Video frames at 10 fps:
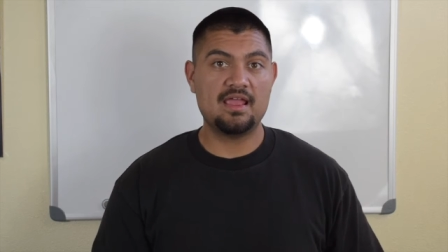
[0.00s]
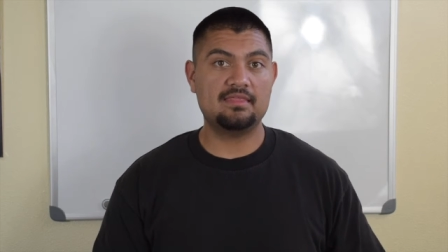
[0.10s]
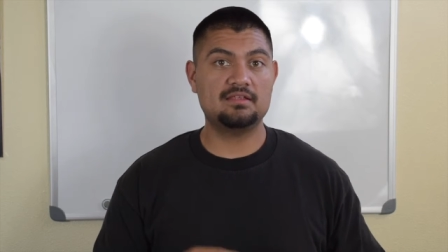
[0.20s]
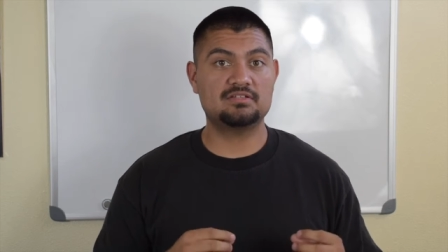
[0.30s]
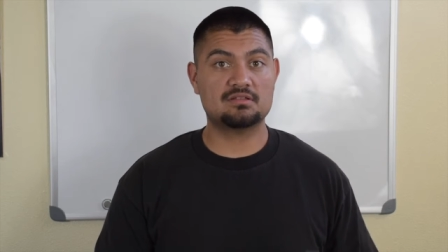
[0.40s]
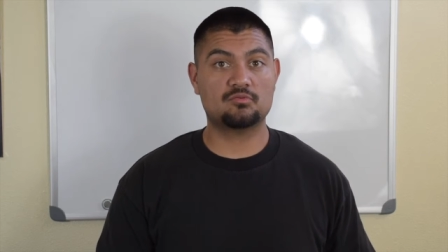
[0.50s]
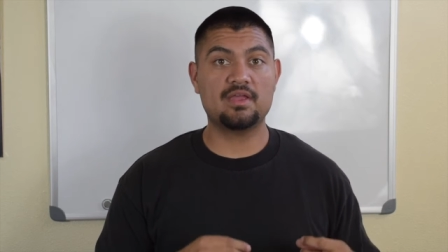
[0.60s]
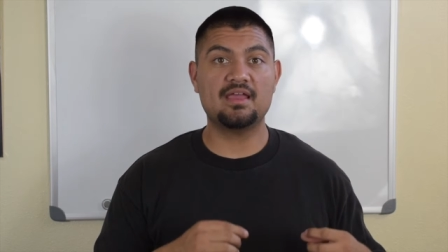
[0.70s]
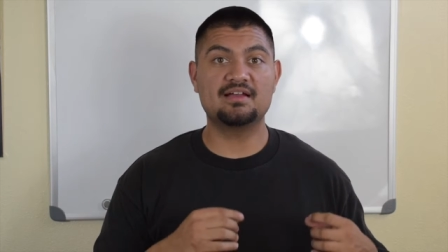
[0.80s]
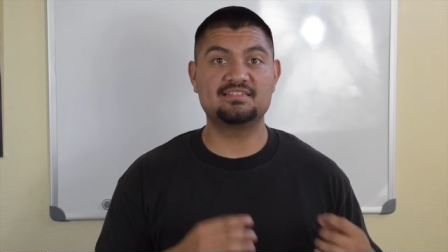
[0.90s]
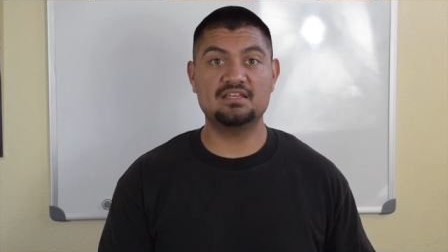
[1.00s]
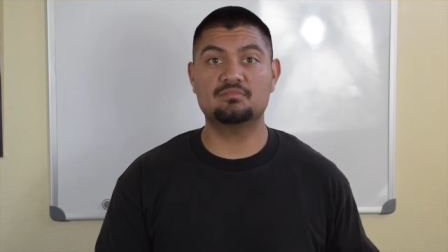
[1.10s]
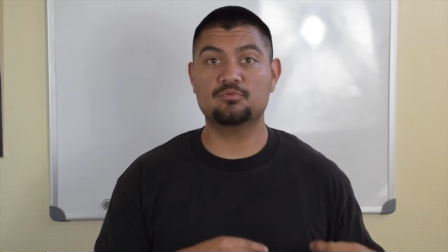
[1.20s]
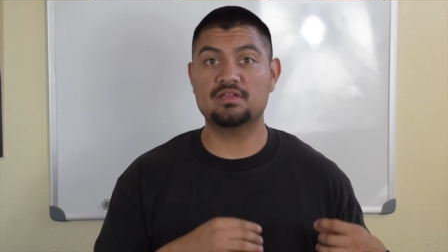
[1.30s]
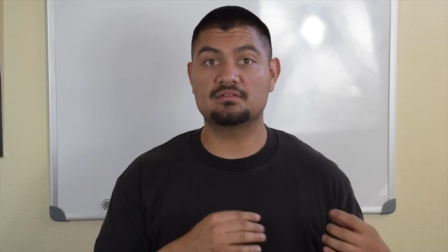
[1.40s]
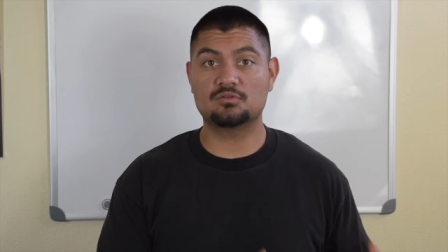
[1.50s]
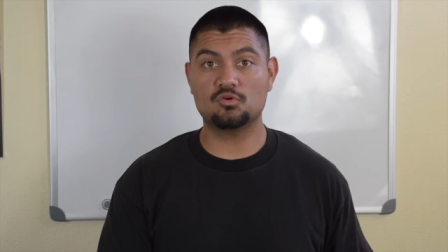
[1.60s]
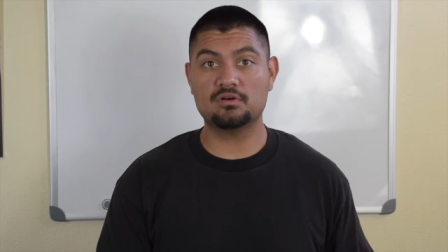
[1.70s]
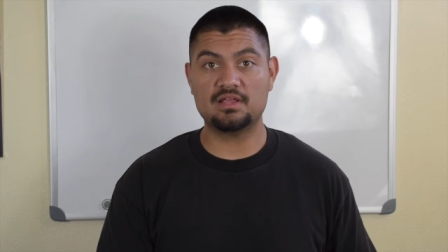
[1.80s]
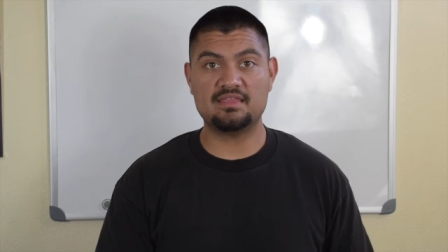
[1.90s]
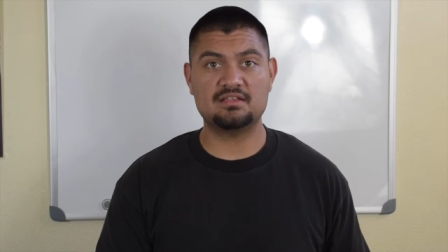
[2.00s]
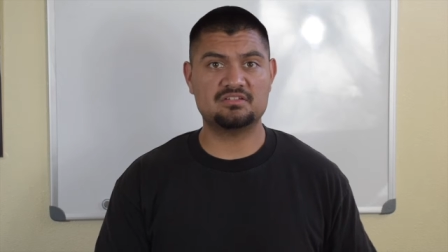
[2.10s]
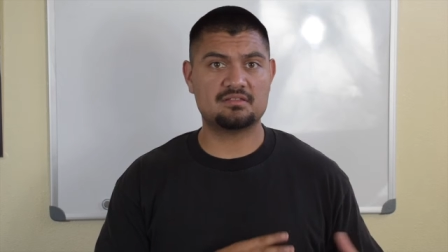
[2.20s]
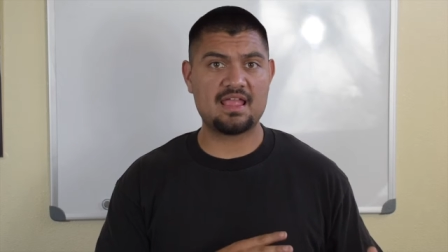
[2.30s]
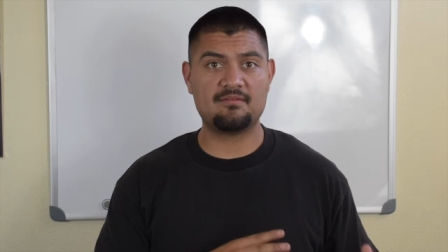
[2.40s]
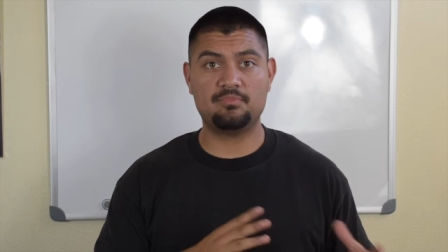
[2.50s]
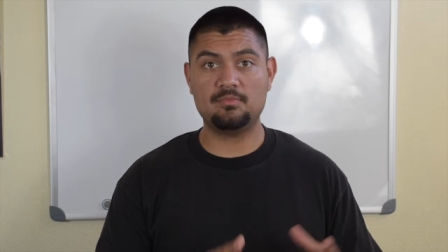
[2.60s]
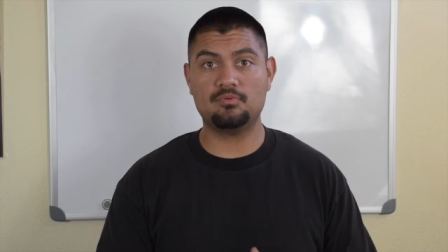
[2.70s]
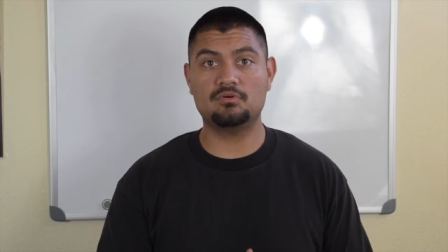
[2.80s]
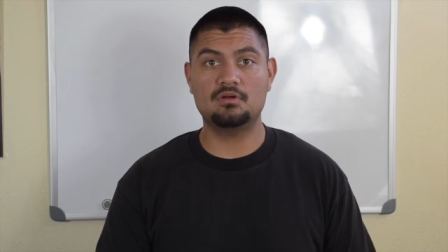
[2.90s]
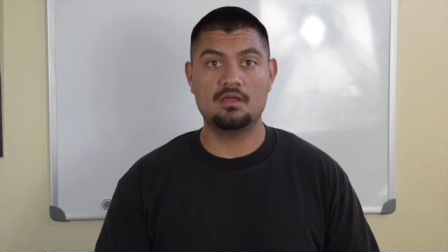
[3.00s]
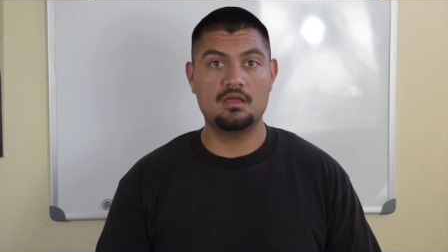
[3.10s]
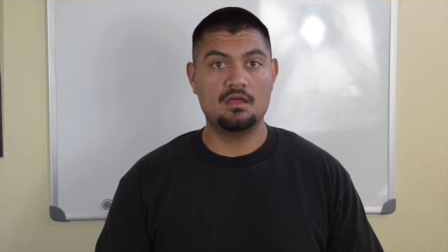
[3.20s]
and then just create a Teespring store and then just have people